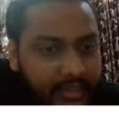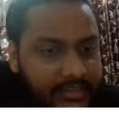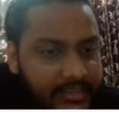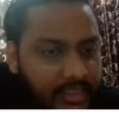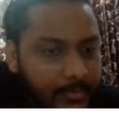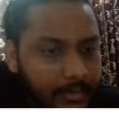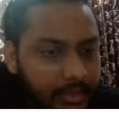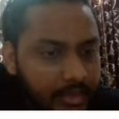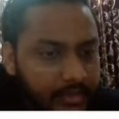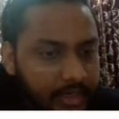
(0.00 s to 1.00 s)

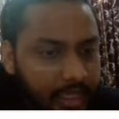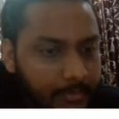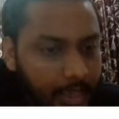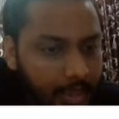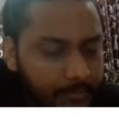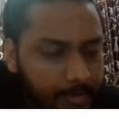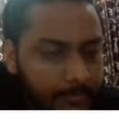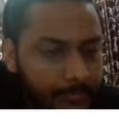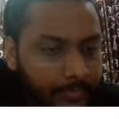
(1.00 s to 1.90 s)
DCBE that I am having,